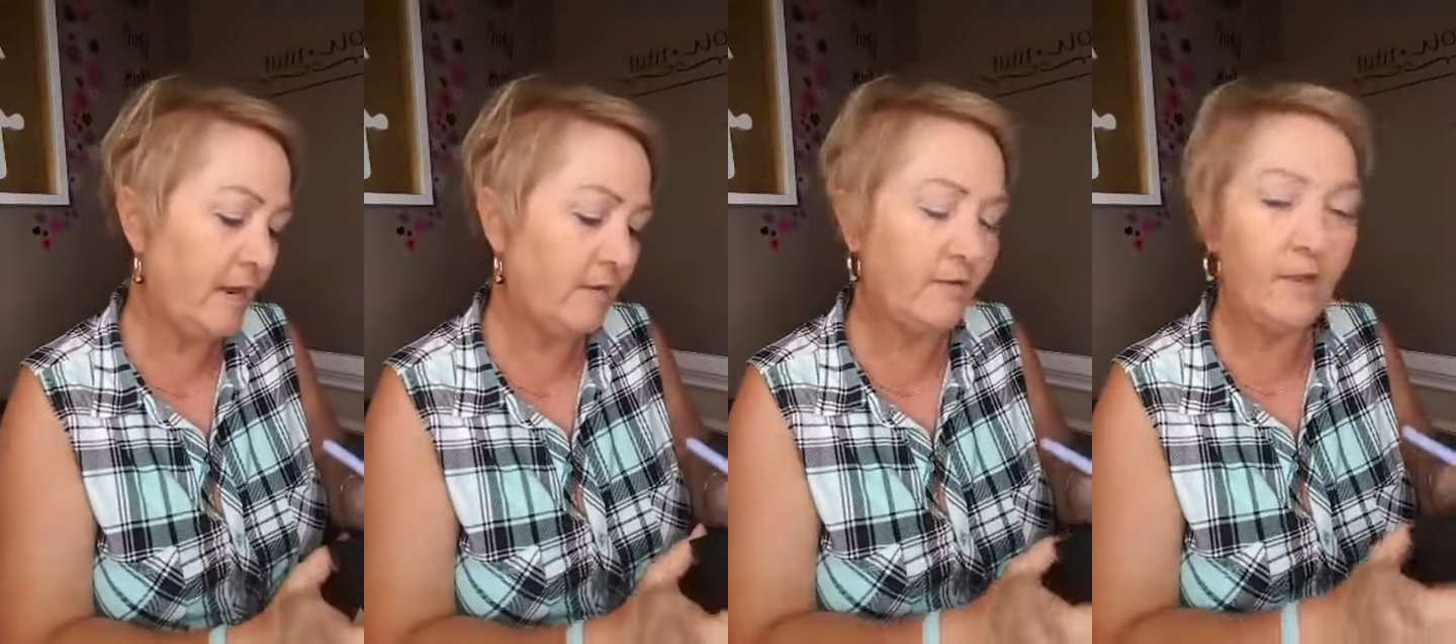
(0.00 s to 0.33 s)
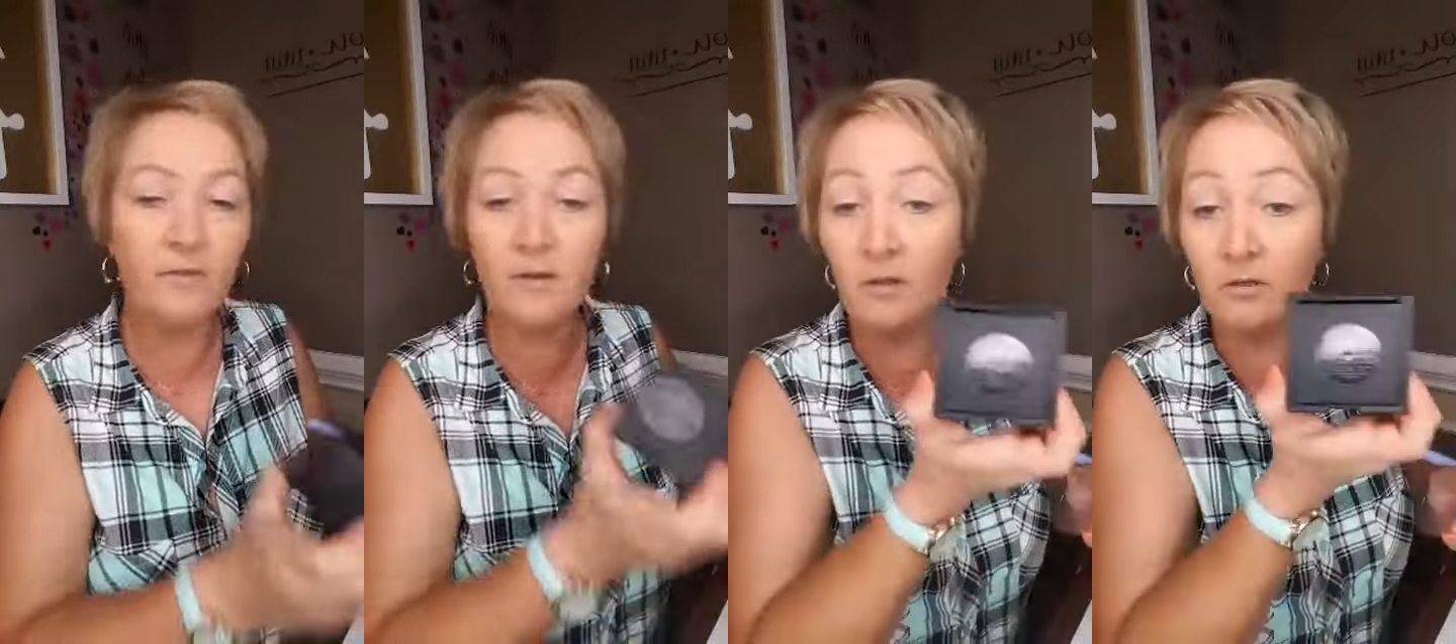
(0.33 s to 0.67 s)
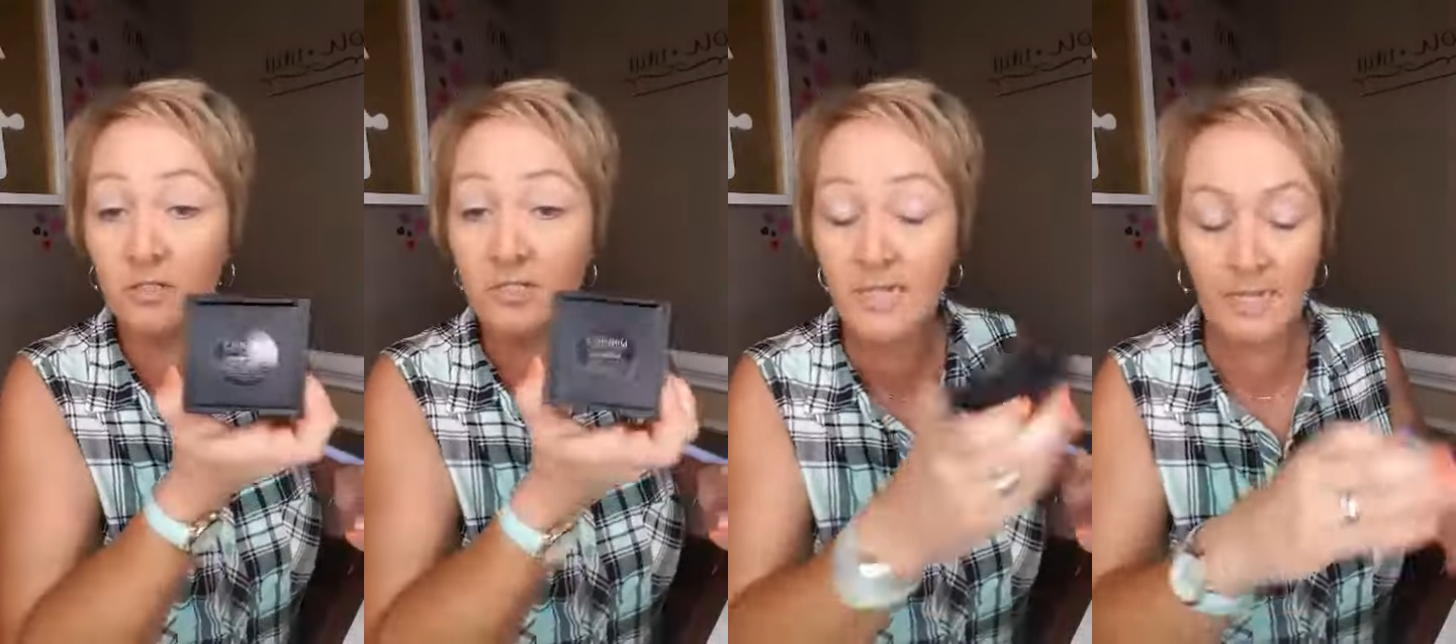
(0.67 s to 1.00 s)
I've got the
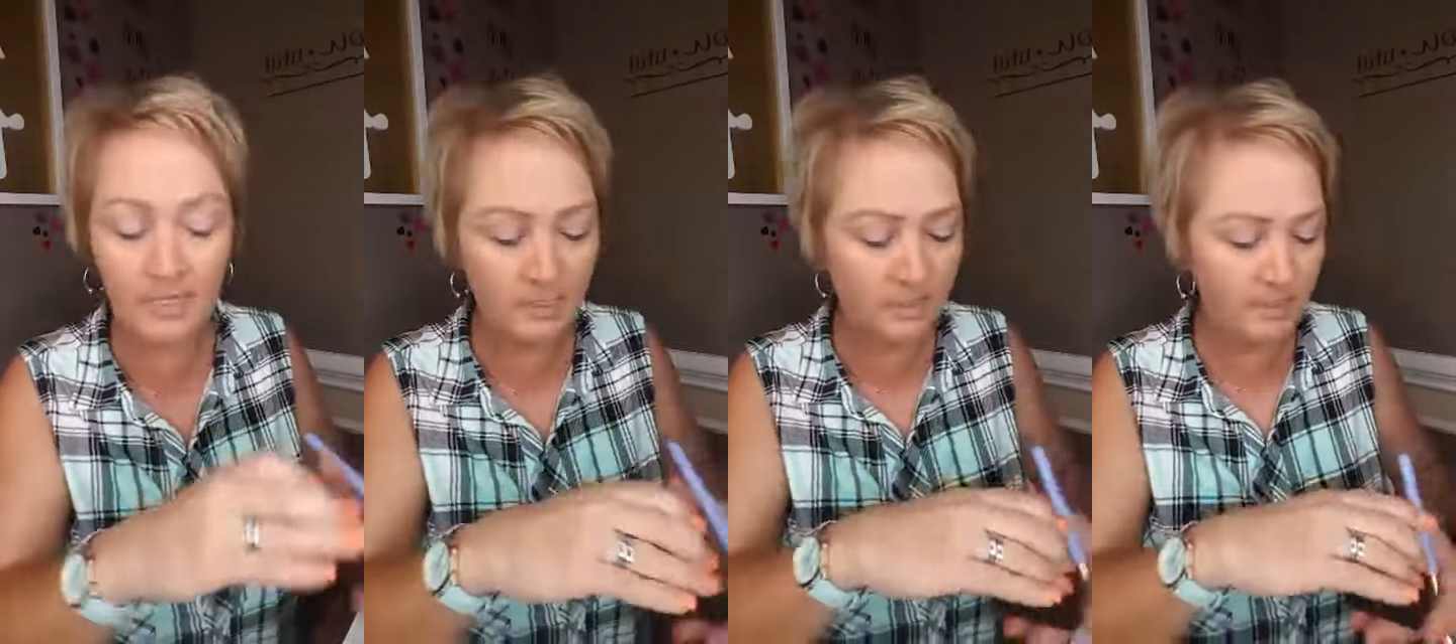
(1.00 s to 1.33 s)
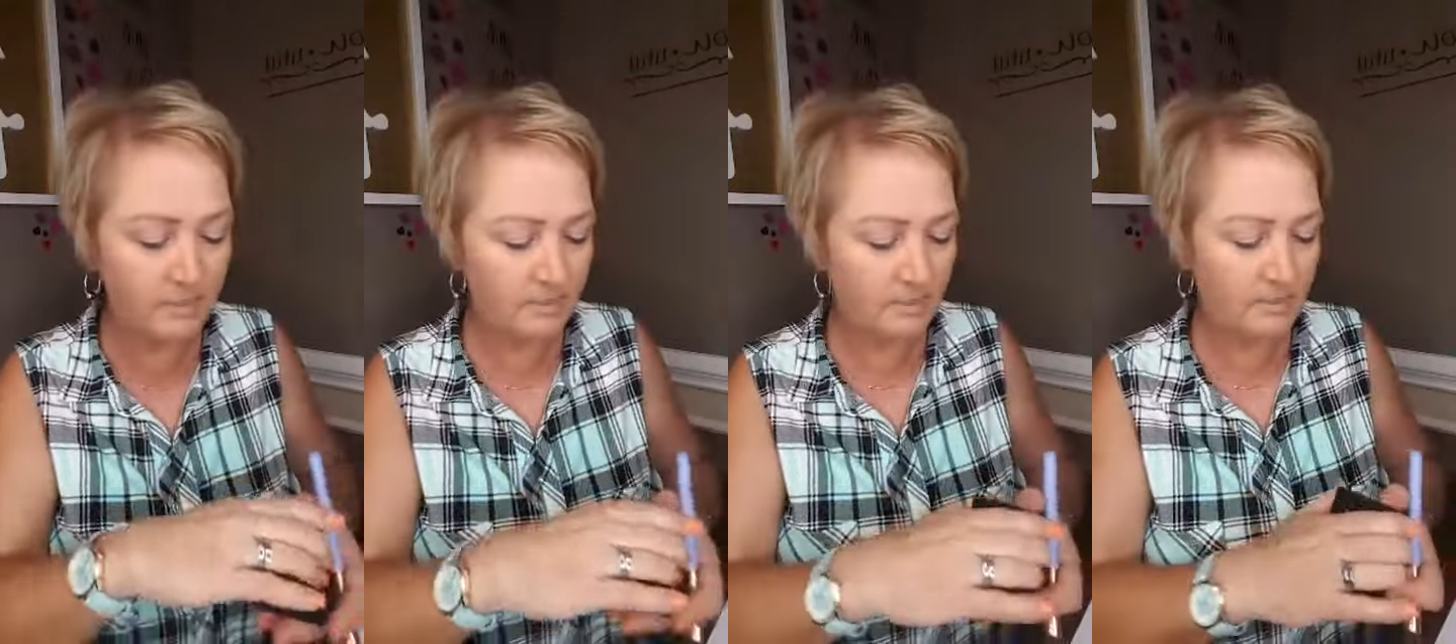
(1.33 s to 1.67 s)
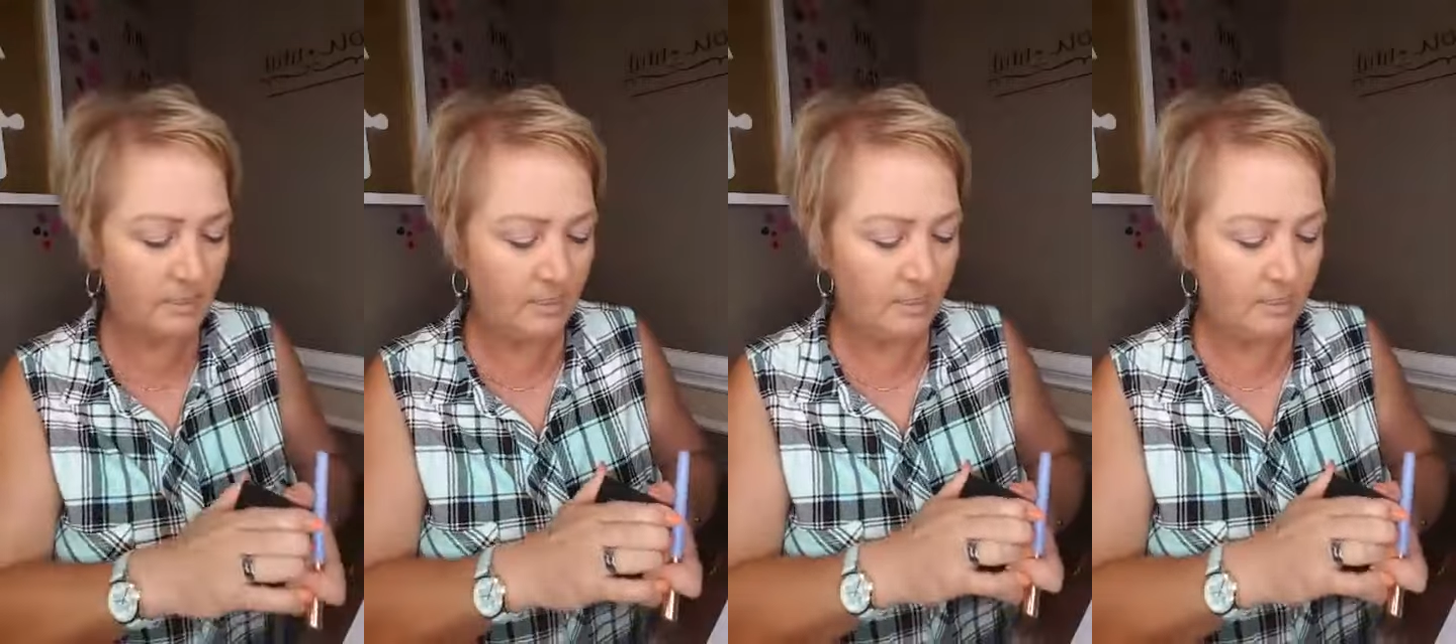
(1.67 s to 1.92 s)
color Scandalous,